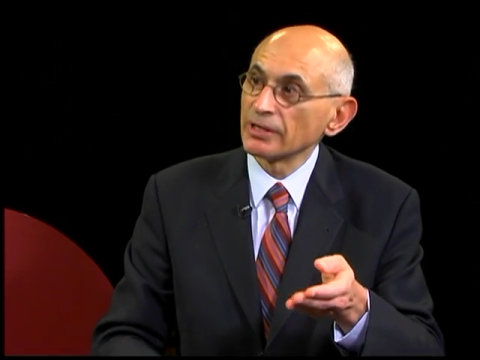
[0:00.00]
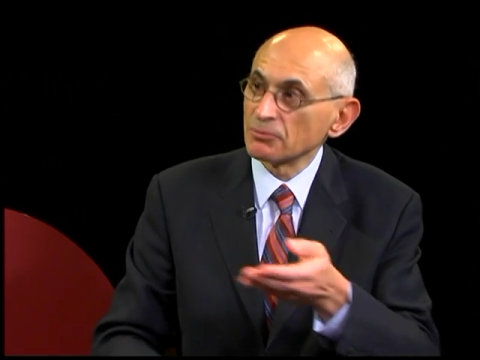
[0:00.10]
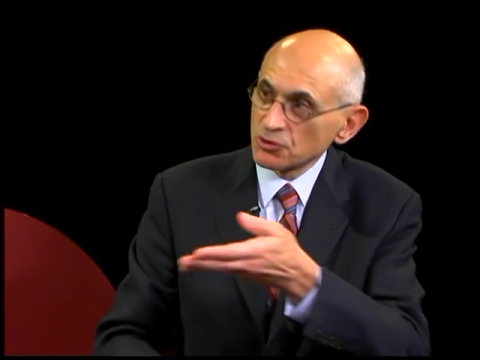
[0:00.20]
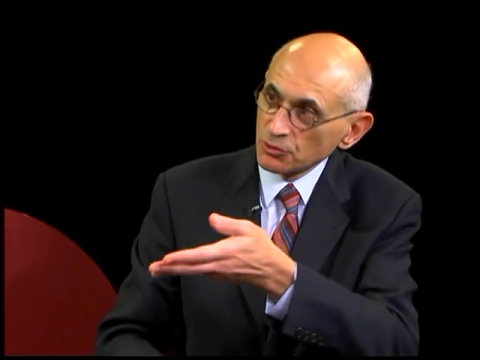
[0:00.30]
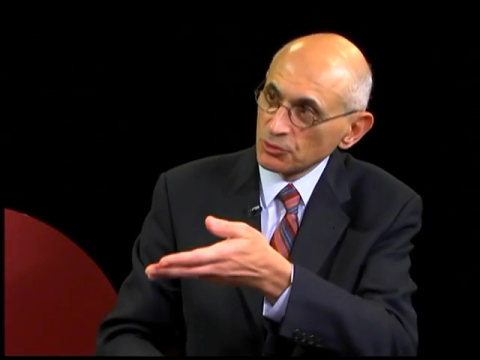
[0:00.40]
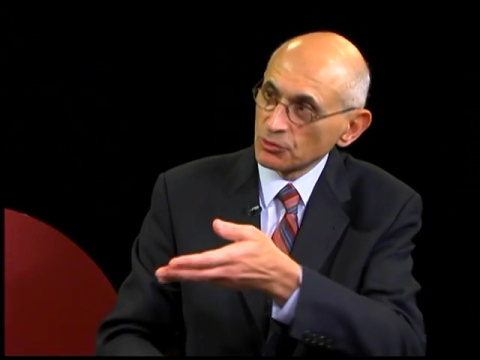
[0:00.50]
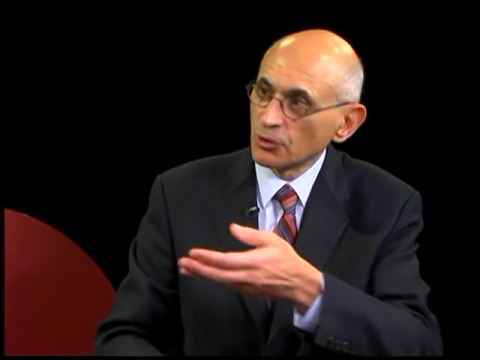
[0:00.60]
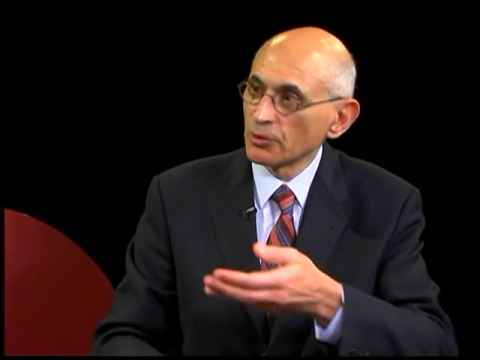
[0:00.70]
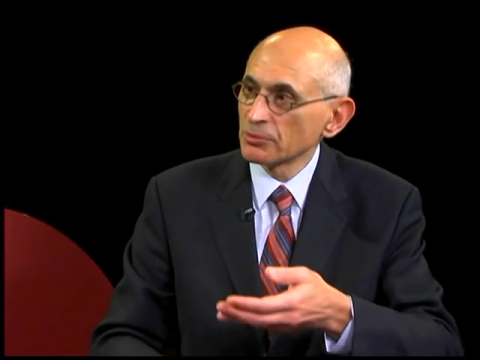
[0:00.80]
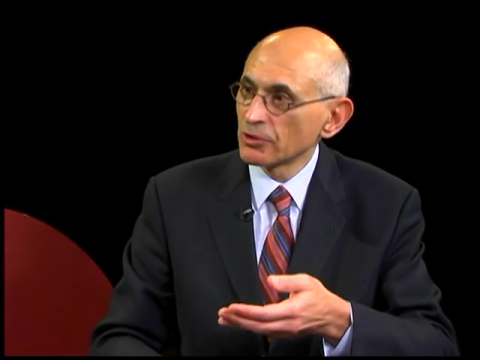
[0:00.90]
I'm sure you
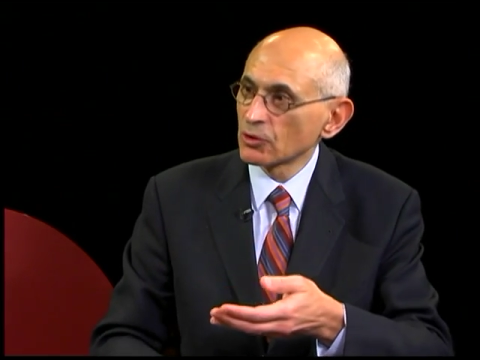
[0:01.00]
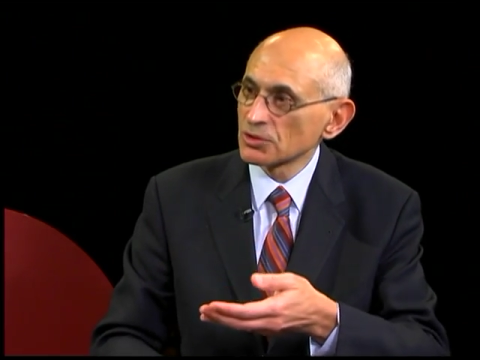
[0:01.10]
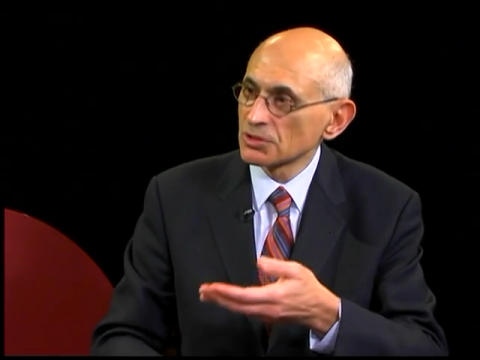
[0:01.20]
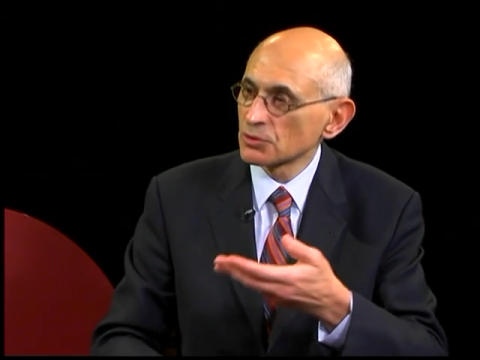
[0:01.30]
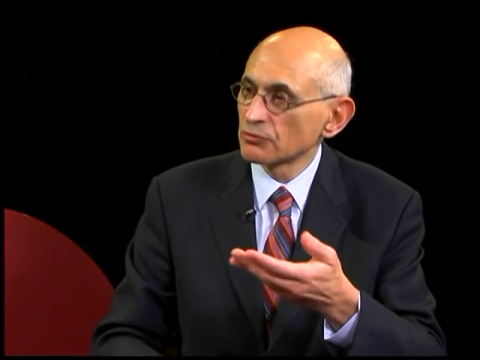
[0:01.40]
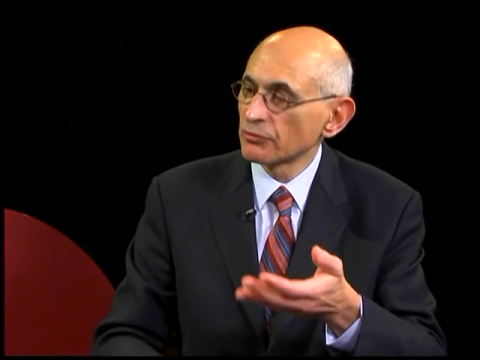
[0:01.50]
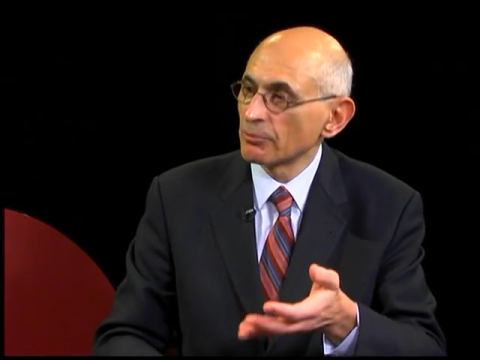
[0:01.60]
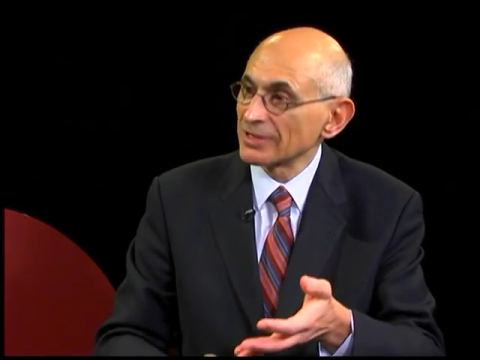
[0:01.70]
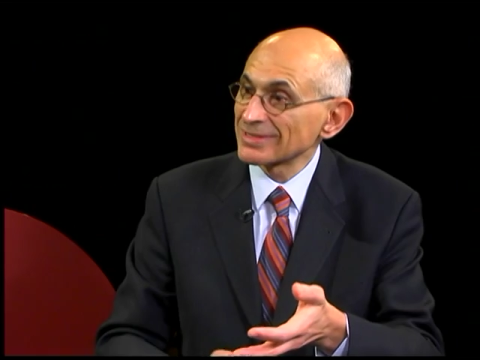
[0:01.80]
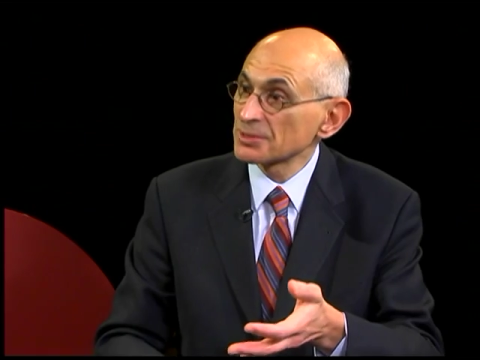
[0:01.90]
know it because it's good for
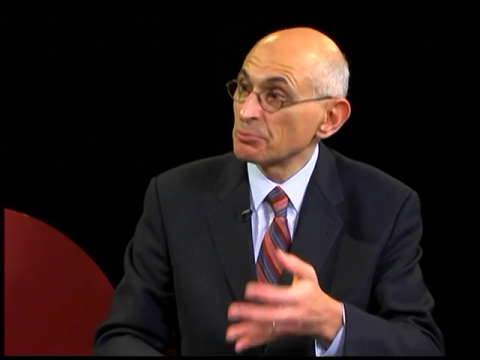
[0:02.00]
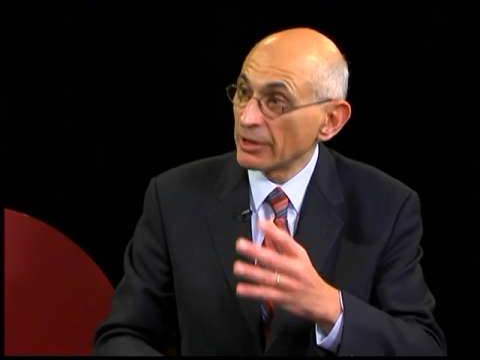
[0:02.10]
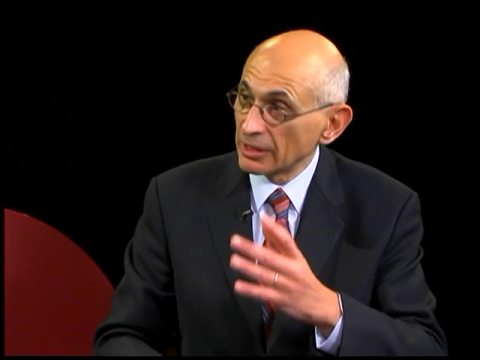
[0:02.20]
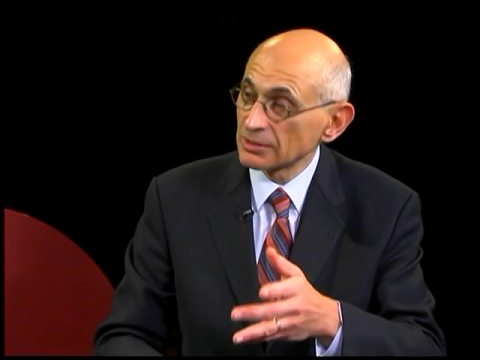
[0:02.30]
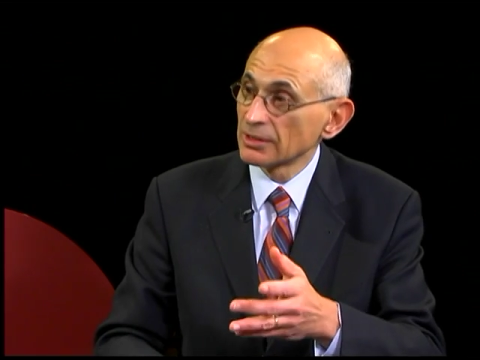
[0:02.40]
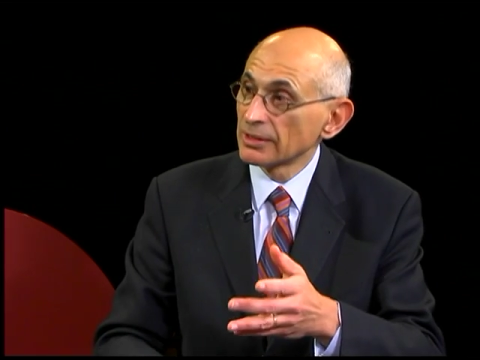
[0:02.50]
muscles, but